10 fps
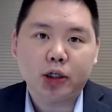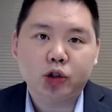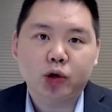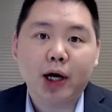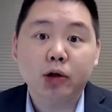
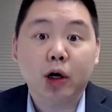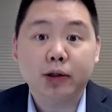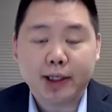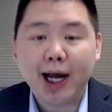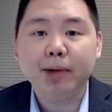trial called
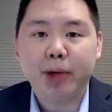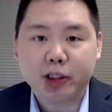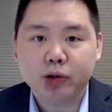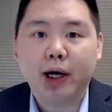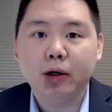the COMABT
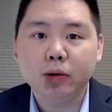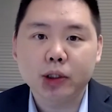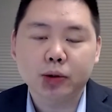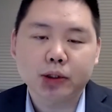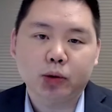trial,
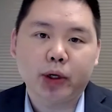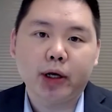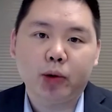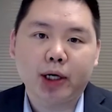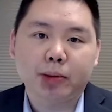which was a
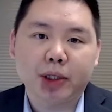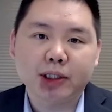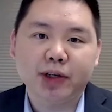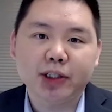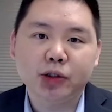
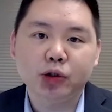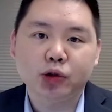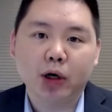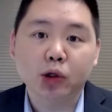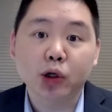randomized phase two
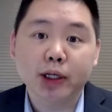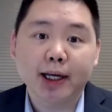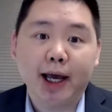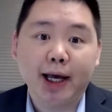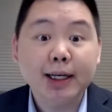trial
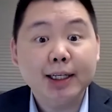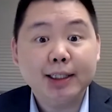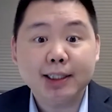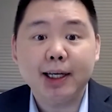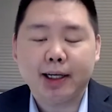looking at
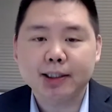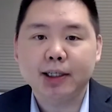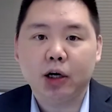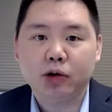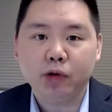
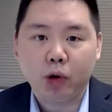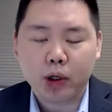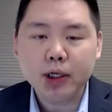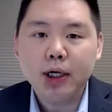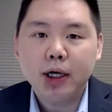
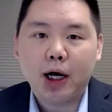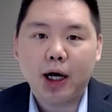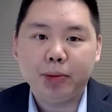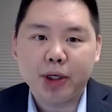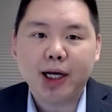
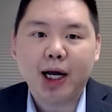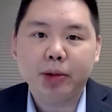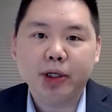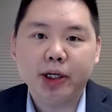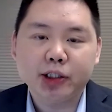CXCR4 in
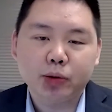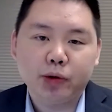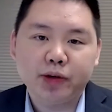combination with